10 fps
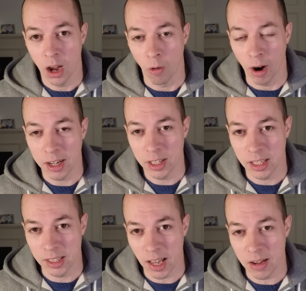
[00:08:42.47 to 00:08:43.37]
we're actually
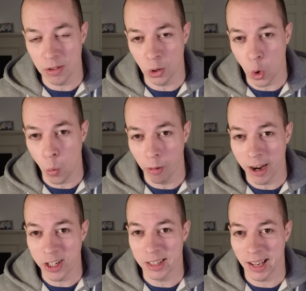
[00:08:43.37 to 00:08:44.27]
saving on
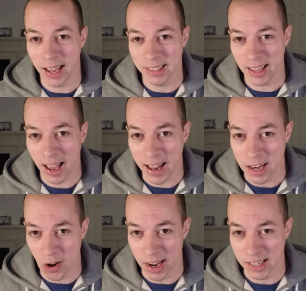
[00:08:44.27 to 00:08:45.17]
corporation tax at
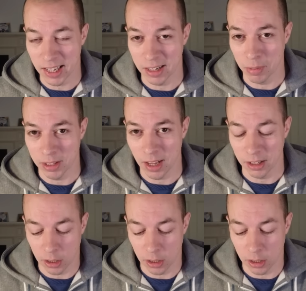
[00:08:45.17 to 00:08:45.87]
19%.